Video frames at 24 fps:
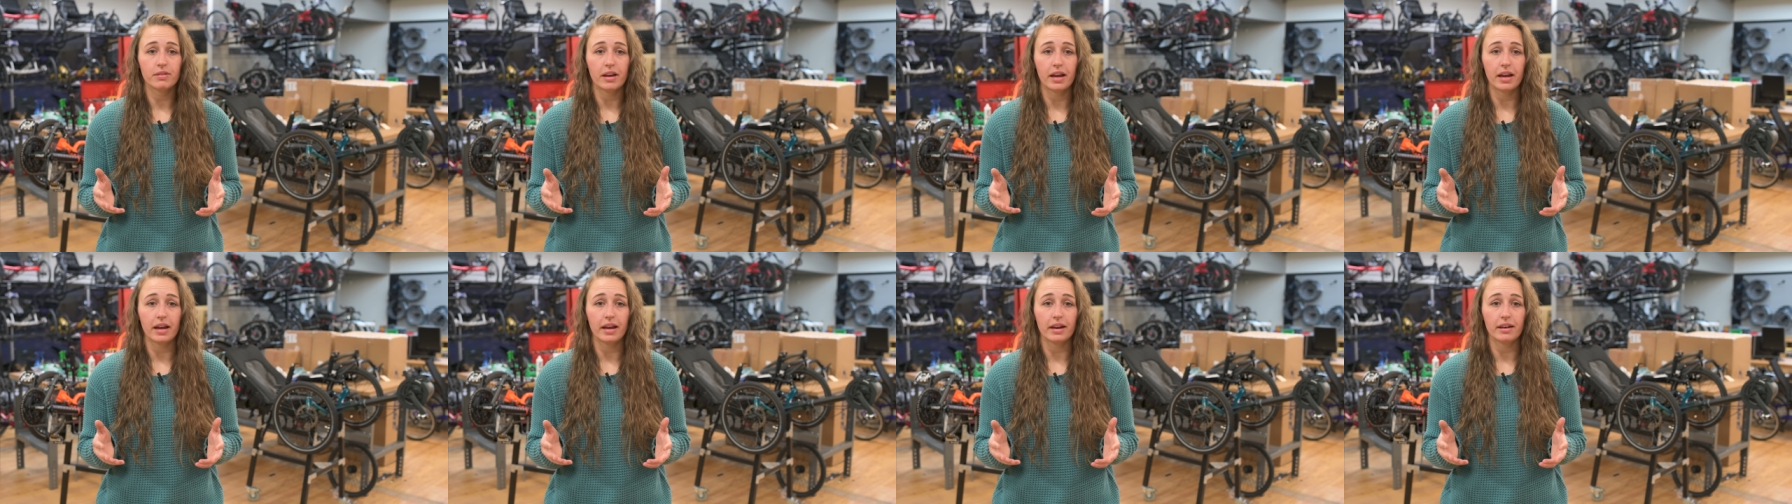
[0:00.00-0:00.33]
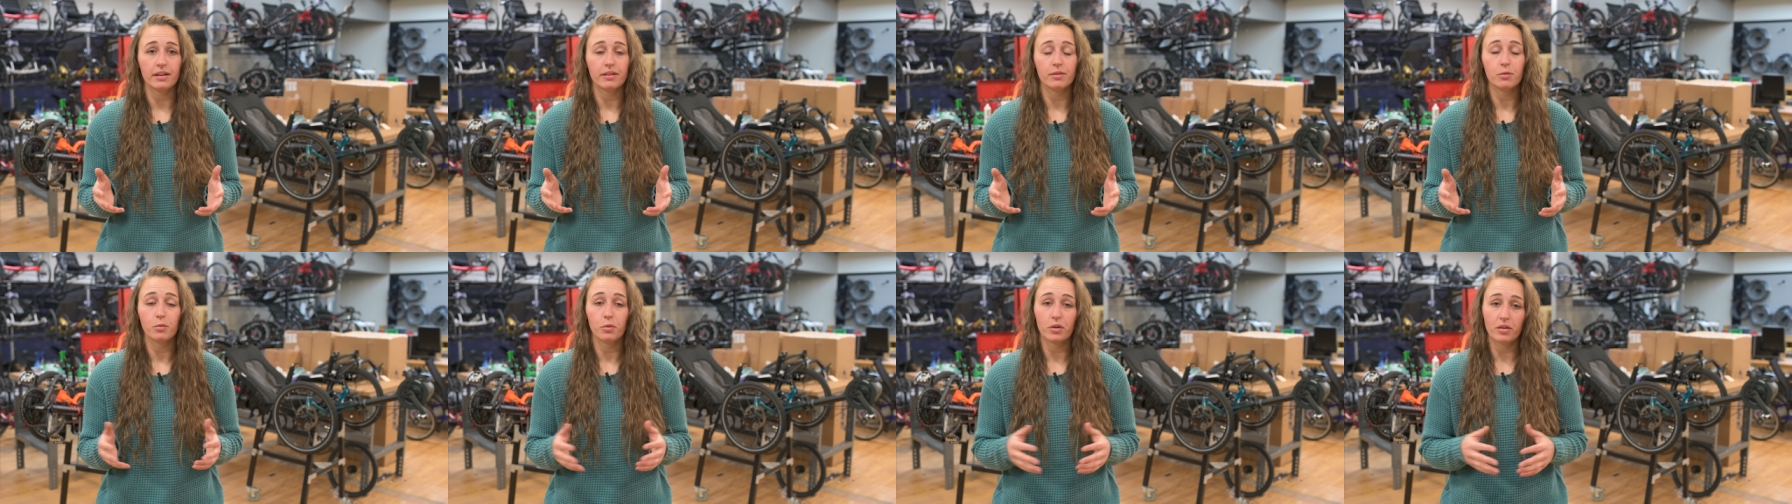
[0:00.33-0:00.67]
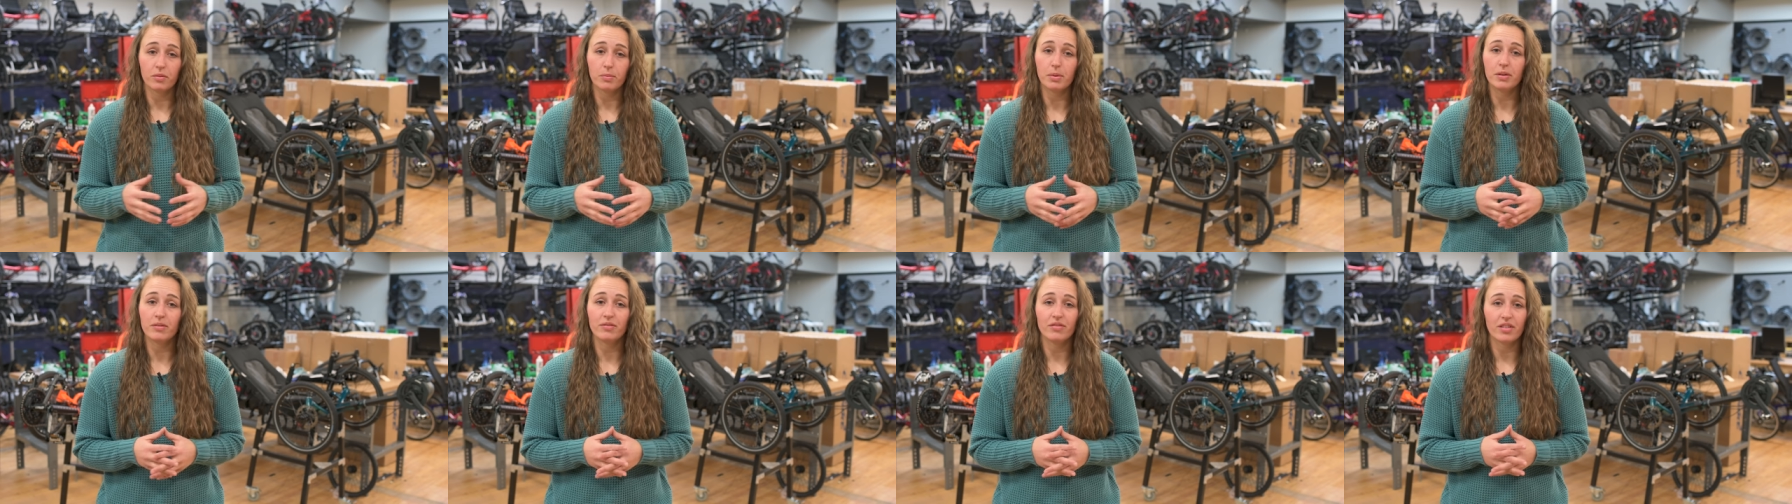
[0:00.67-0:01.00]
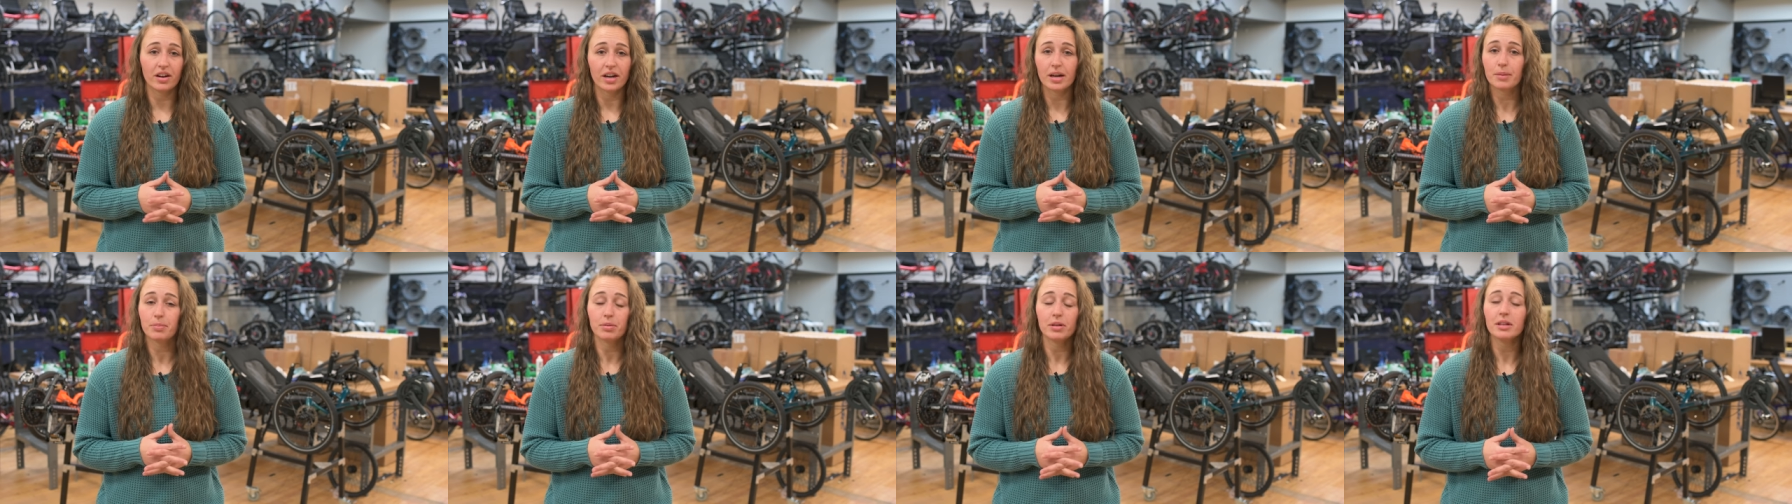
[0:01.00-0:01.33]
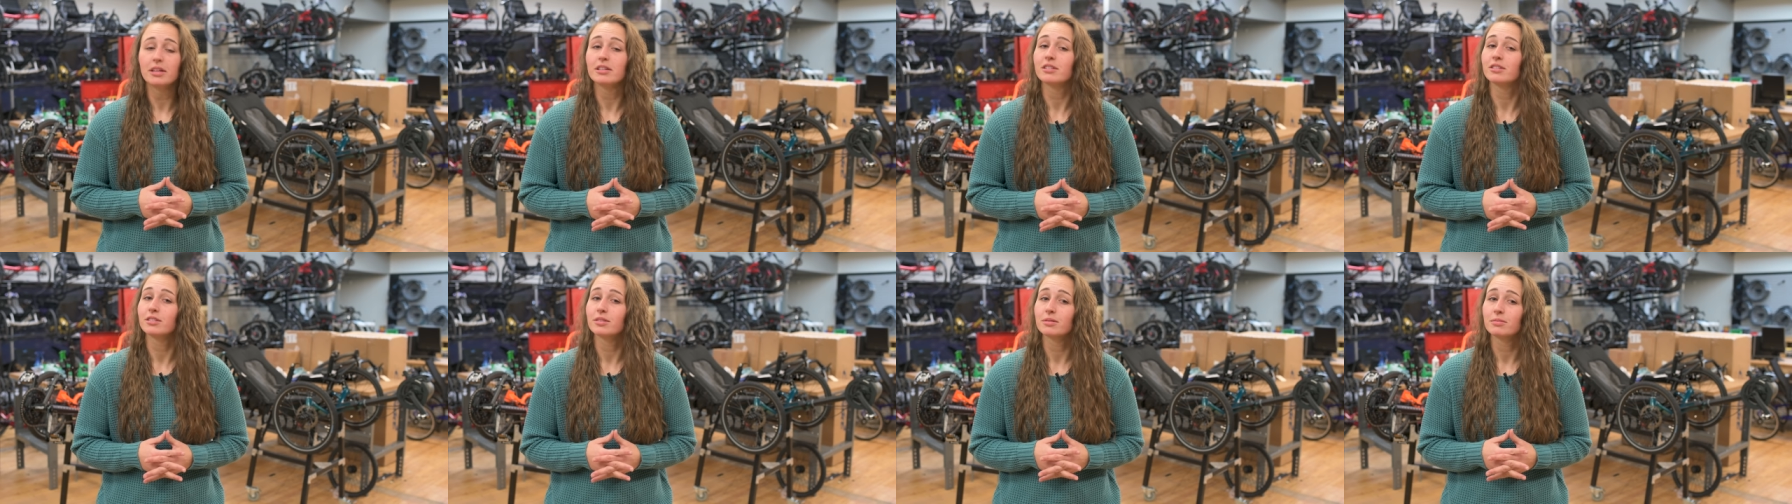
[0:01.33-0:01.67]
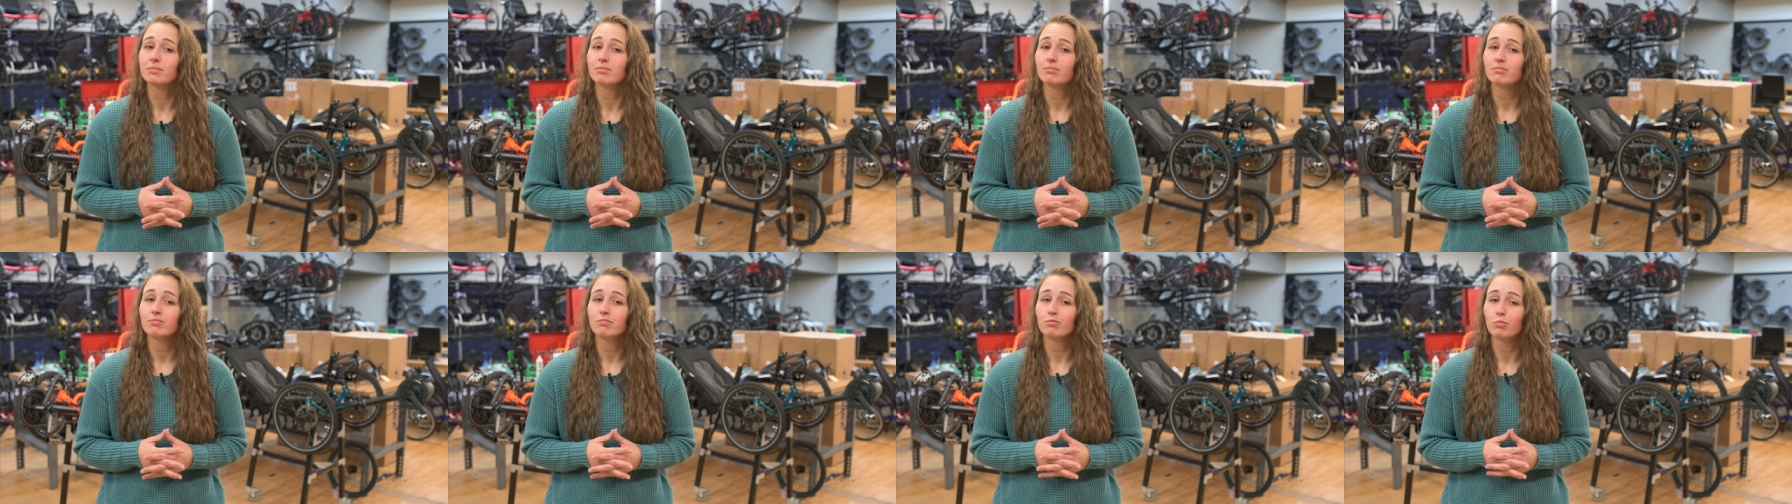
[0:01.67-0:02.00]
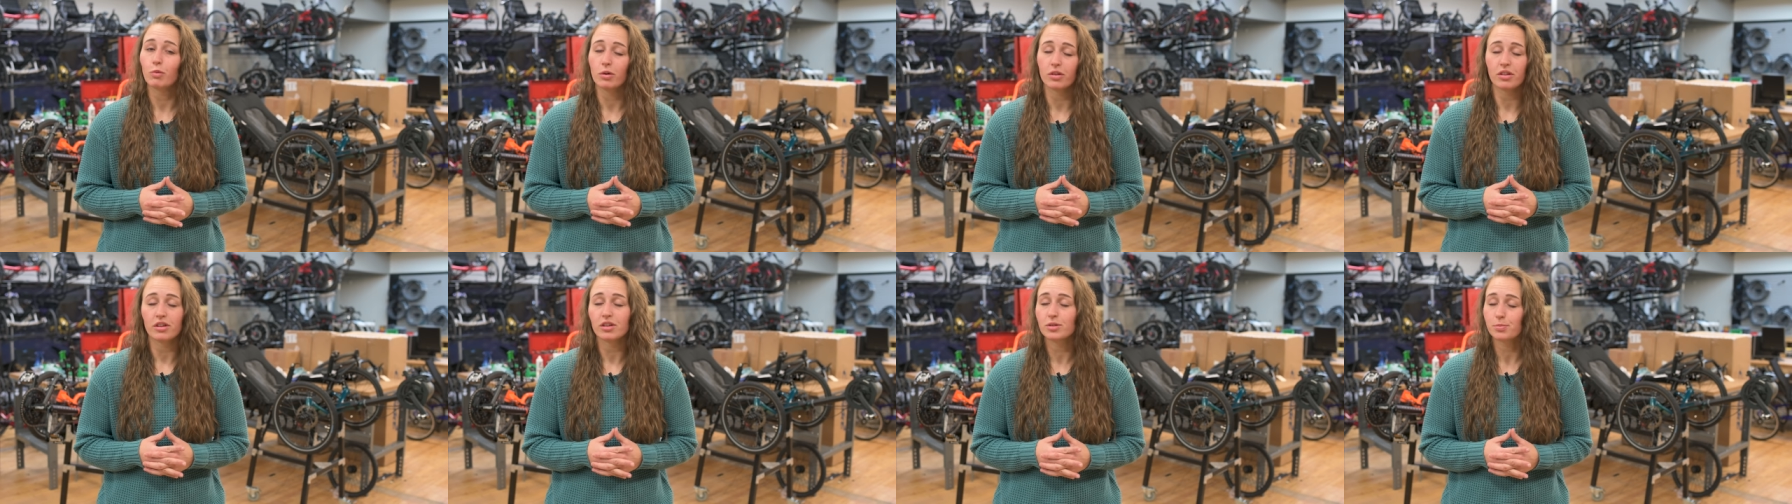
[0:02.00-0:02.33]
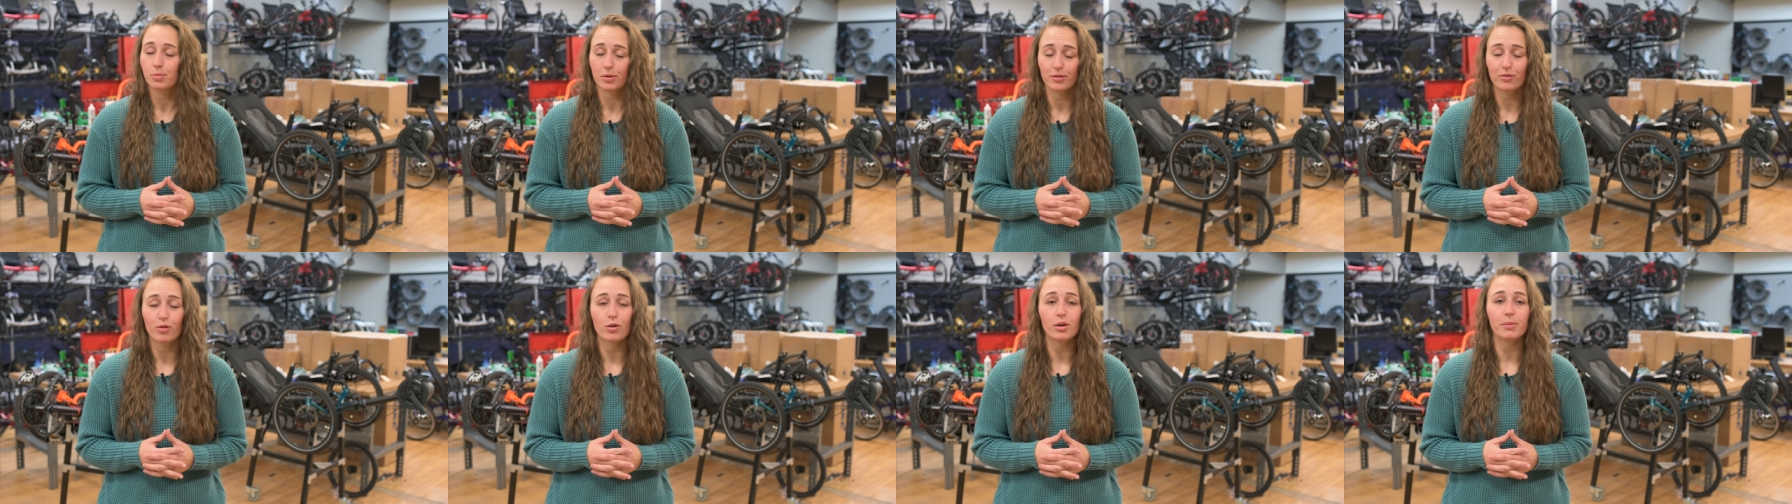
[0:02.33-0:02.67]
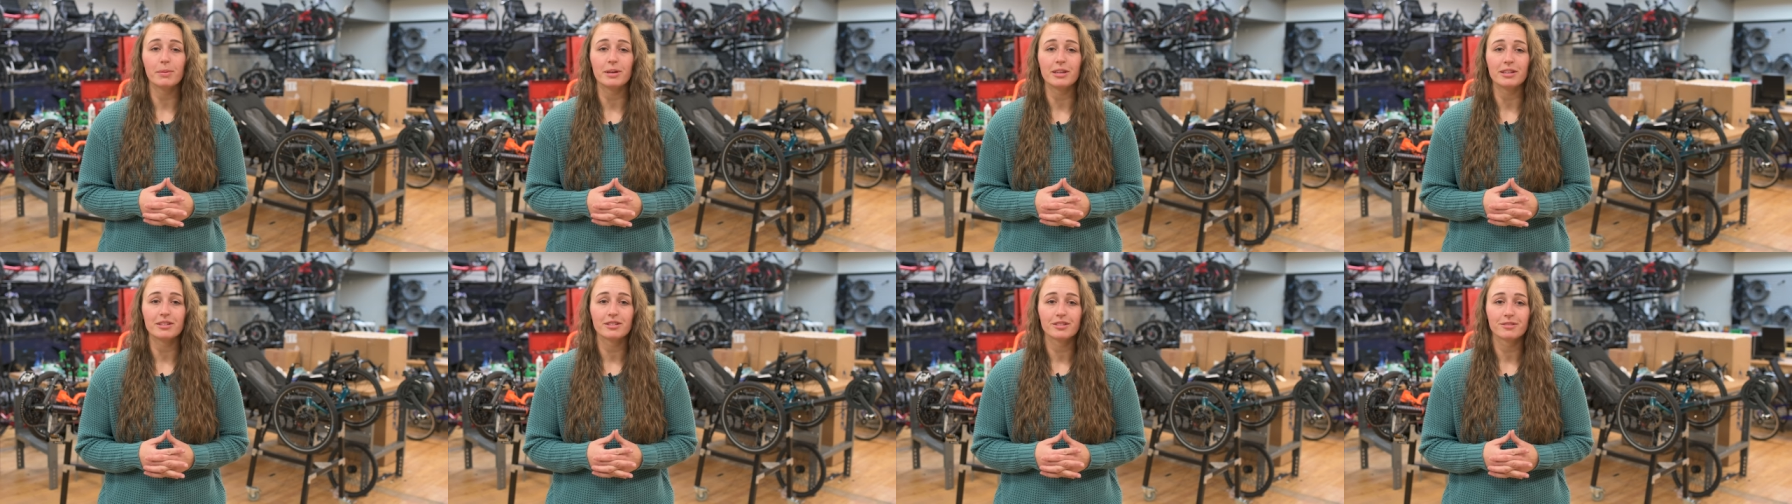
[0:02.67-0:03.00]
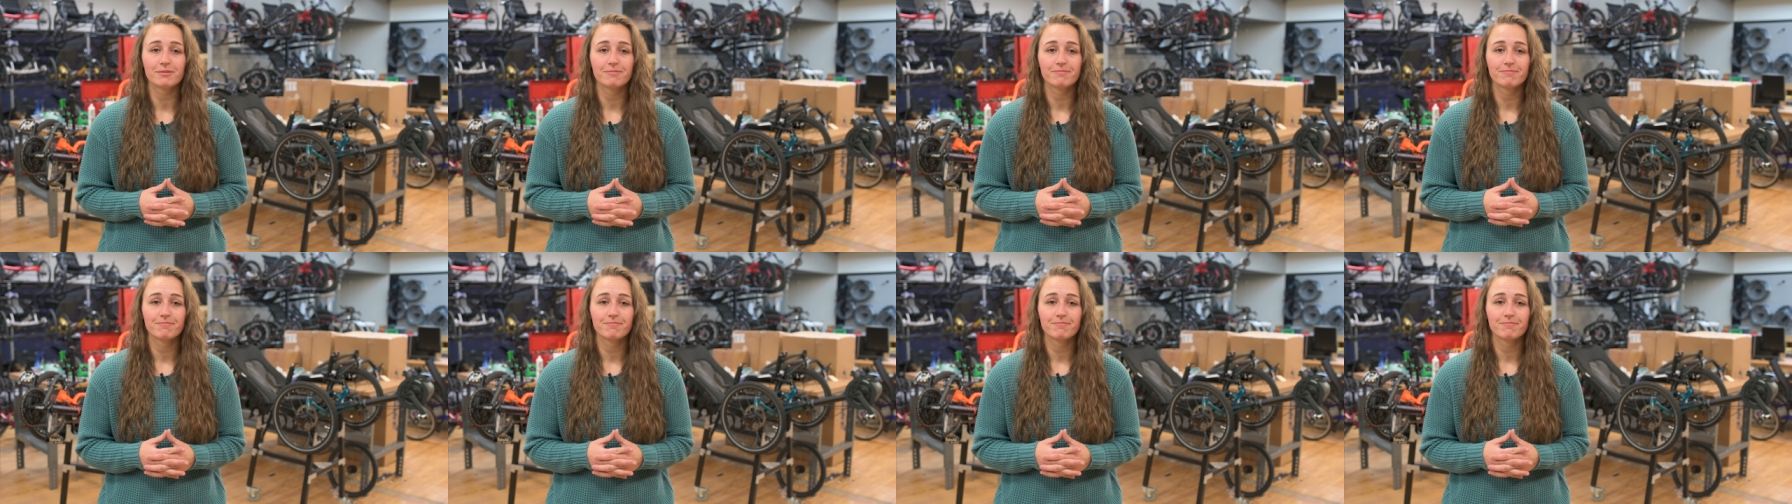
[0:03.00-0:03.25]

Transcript: and we've been very pleased with its performance.